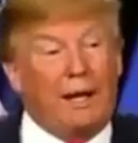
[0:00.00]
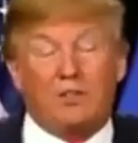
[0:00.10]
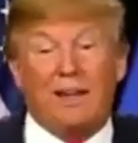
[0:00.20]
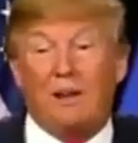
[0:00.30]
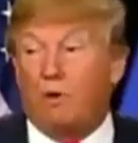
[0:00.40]
They
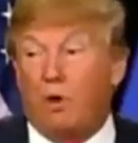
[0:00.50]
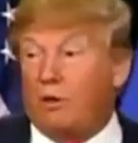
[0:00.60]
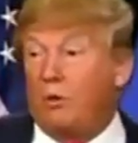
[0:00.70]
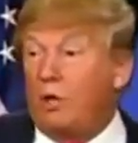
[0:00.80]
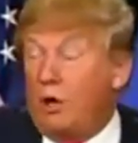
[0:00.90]

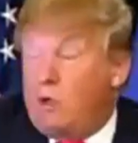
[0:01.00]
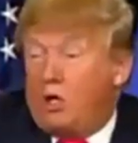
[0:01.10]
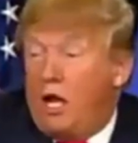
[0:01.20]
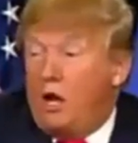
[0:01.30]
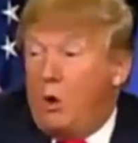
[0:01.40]

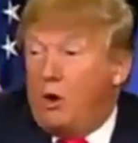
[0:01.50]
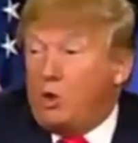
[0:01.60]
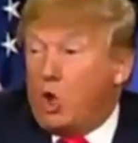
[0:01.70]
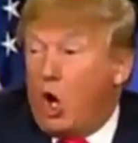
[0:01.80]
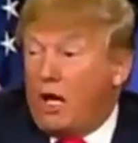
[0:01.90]
didn't know what I was
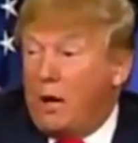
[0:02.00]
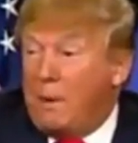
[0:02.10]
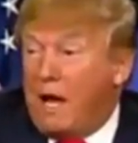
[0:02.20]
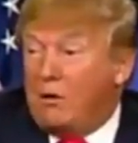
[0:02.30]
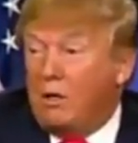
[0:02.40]
talking about.